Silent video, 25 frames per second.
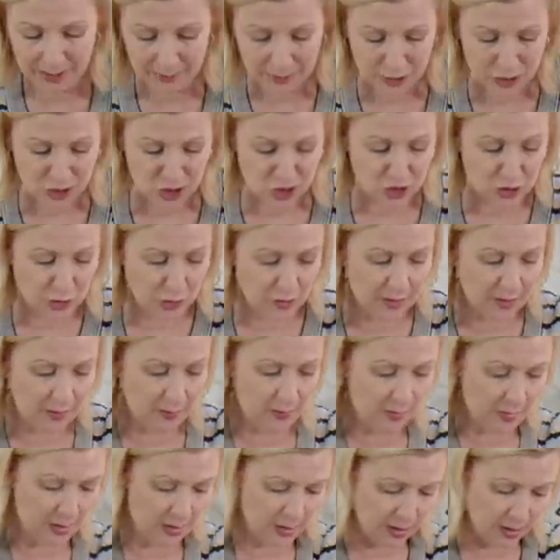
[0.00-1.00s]
able to show
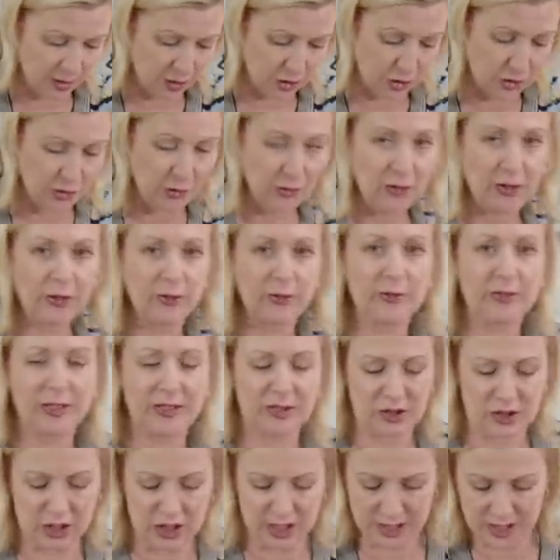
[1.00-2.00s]
them to you
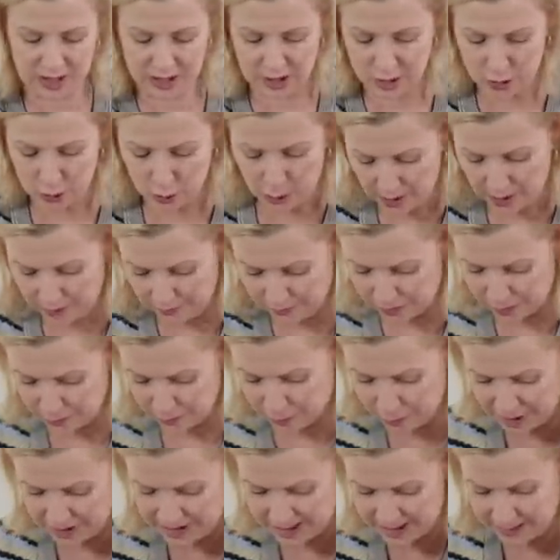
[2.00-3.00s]
in just 12 to
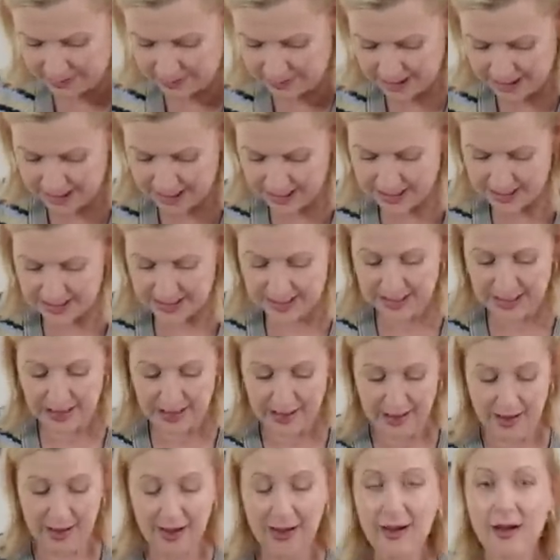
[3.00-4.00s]
14 minutes,
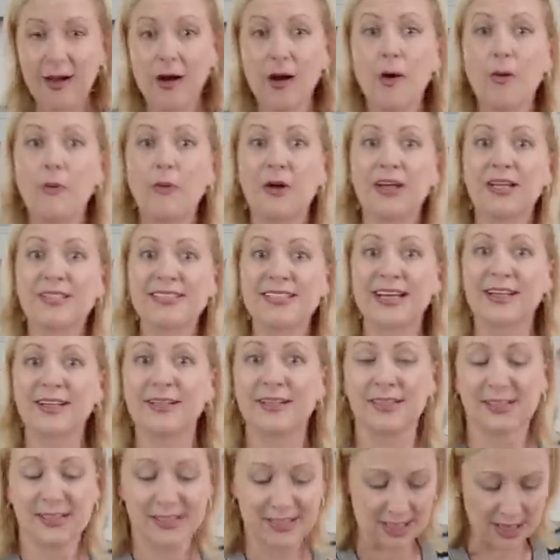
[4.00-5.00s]
we can take a
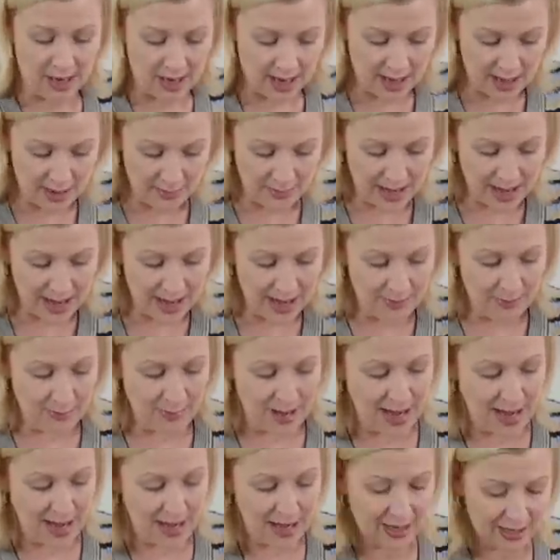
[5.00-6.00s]
little time and
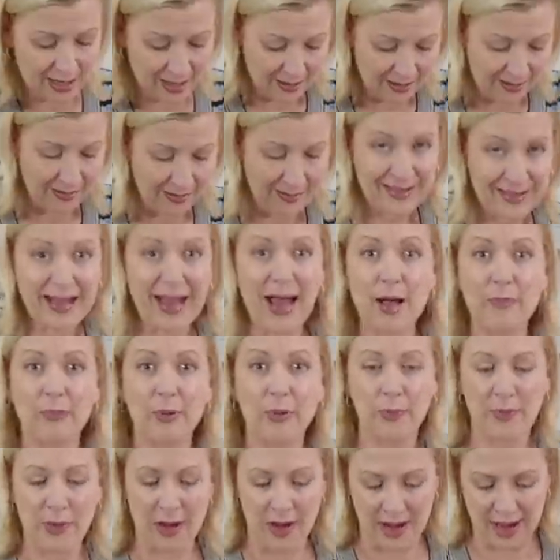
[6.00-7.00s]
make the
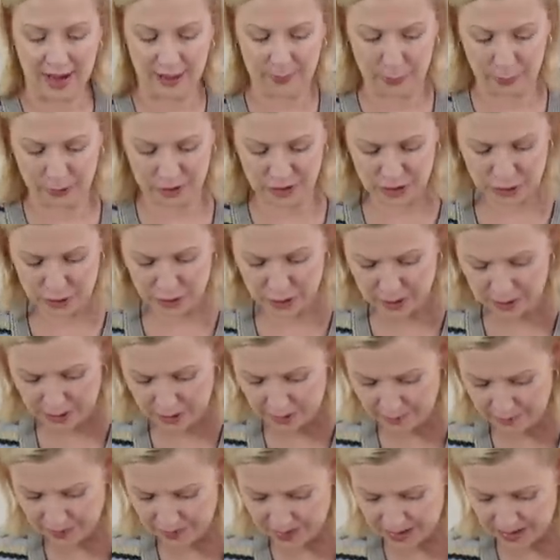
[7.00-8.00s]
apple pie
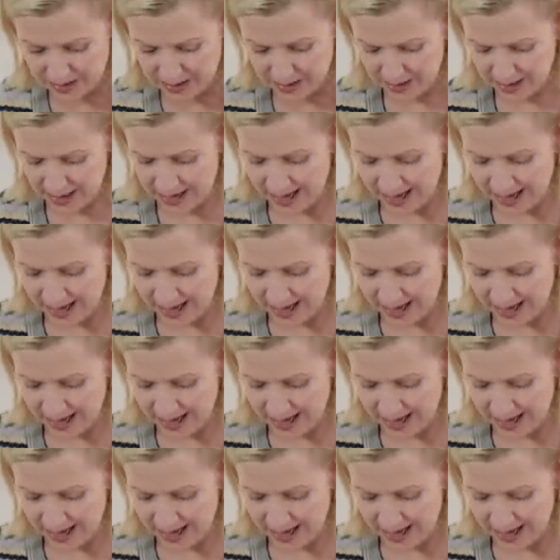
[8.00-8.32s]
preserves.